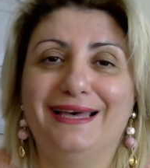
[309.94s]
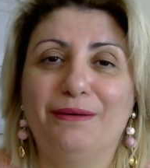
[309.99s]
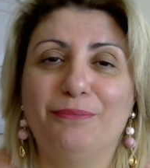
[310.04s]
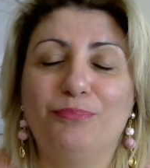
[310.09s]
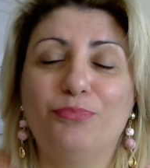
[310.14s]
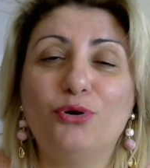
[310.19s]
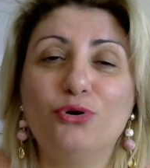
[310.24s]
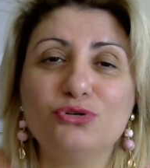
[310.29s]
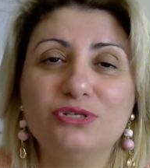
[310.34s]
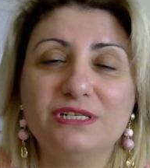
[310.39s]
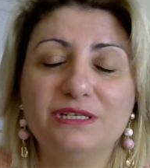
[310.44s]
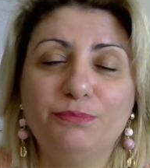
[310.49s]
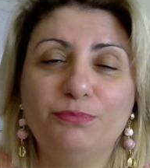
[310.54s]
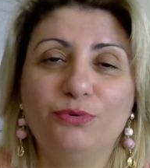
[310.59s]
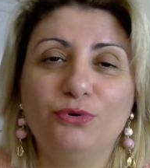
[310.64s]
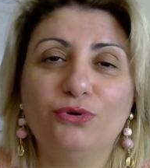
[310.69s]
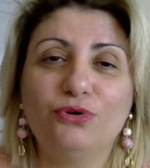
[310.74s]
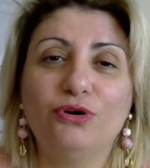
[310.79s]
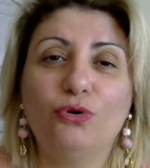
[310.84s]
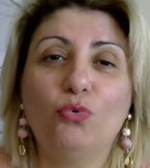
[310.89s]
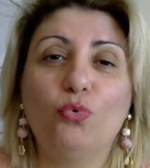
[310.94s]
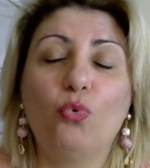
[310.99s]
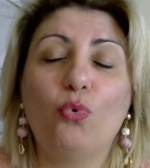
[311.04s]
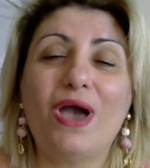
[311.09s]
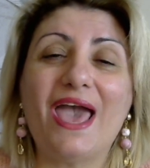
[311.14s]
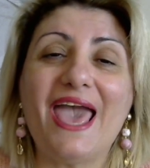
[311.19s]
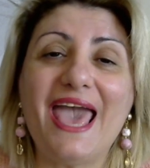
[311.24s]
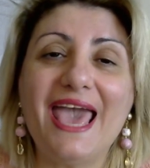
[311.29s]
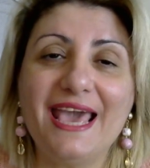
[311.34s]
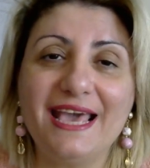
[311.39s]
possible
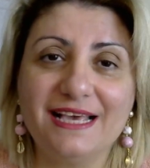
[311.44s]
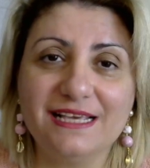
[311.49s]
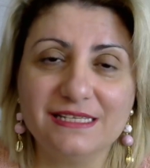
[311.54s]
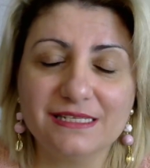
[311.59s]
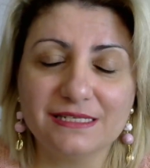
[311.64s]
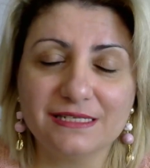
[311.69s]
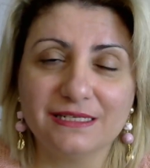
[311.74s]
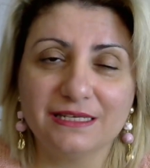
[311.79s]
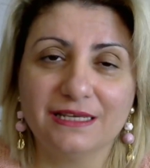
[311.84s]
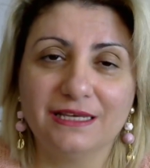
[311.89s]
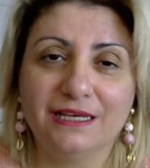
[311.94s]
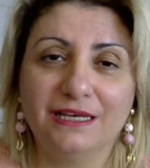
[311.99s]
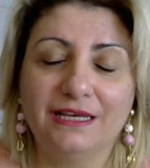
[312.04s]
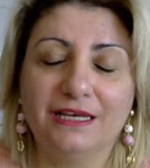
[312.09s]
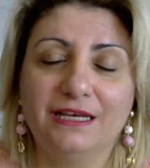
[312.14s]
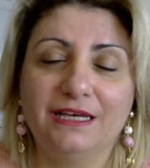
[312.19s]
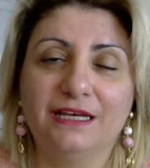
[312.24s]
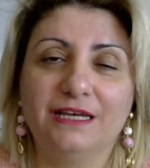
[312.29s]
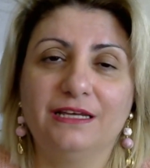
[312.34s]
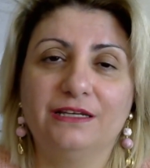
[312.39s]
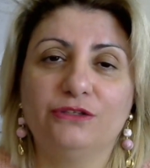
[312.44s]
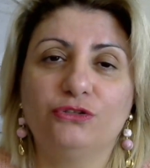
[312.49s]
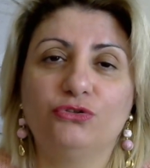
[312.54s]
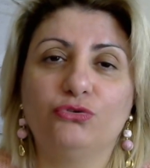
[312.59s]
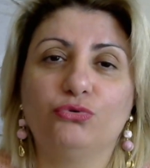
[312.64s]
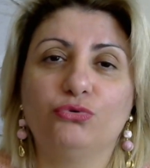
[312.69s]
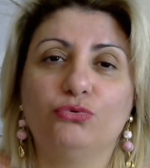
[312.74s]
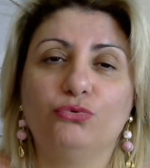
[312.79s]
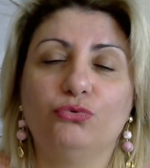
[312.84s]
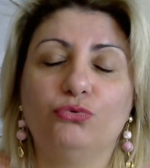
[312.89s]
ways
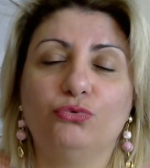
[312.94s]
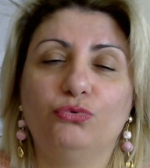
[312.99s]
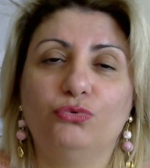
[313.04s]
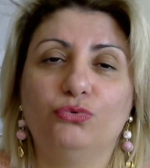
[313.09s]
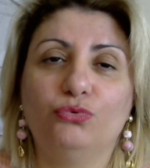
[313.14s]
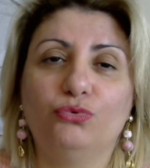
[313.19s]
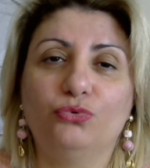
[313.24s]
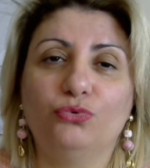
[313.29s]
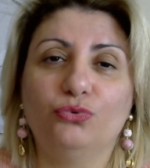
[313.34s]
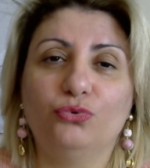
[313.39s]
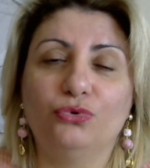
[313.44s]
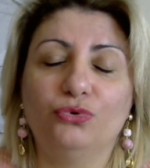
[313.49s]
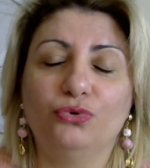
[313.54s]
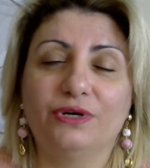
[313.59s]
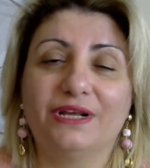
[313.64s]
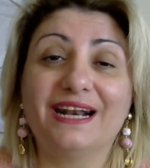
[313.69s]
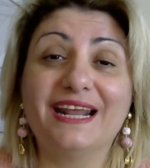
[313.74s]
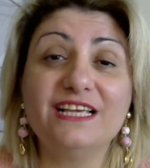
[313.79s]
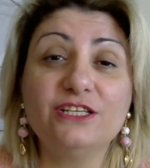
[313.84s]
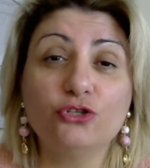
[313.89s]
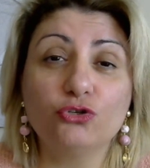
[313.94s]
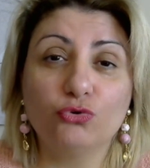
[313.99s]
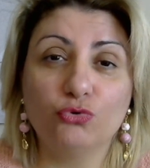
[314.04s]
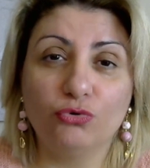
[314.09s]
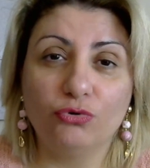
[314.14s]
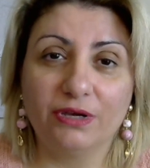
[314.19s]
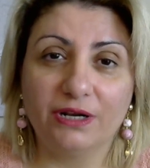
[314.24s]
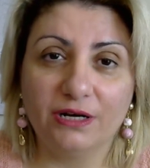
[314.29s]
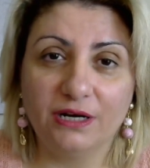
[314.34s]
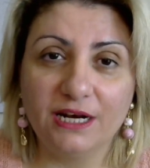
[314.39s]
to rescue
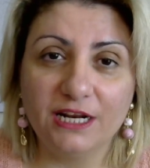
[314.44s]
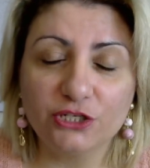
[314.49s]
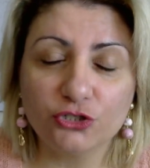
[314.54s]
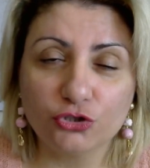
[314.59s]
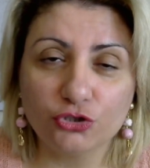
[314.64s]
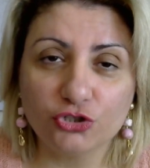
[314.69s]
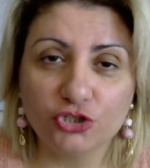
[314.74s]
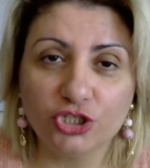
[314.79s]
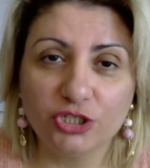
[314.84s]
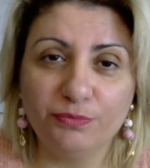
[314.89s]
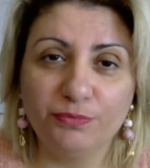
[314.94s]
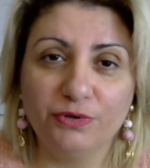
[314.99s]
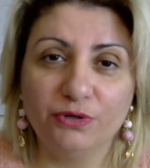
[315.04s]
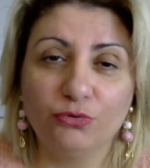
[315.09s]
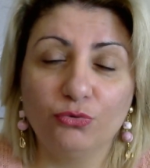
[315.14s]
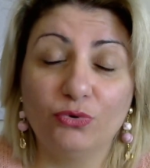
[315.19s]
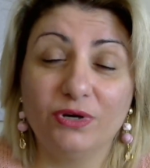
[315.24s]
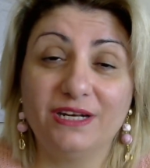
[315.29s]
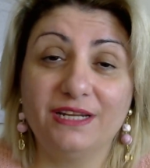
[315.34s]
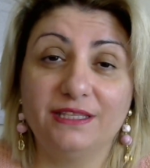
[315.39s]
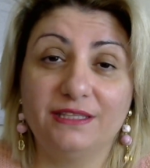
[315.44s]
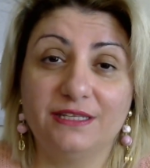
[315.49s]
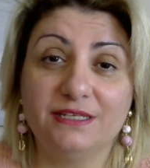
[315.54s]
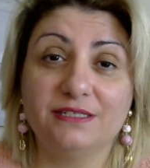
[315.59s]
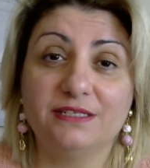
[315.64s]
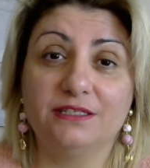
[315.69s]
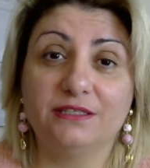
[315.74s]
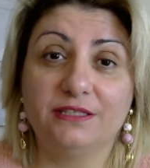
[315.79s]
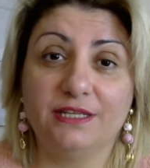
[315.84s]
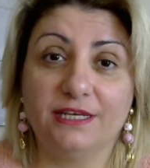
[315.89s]
your relationship when it
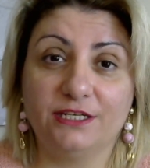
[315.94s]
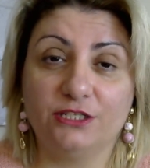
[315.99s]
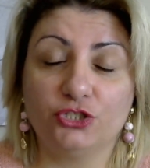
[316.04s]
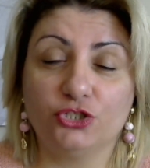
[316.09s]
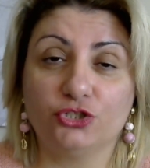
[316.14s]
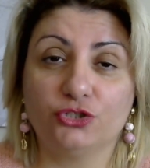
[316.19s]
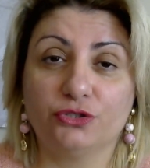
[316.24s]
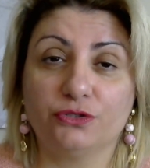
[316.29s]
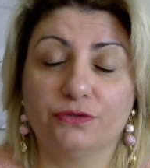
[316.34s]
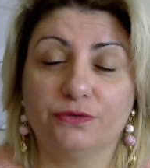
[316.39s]
is in danger.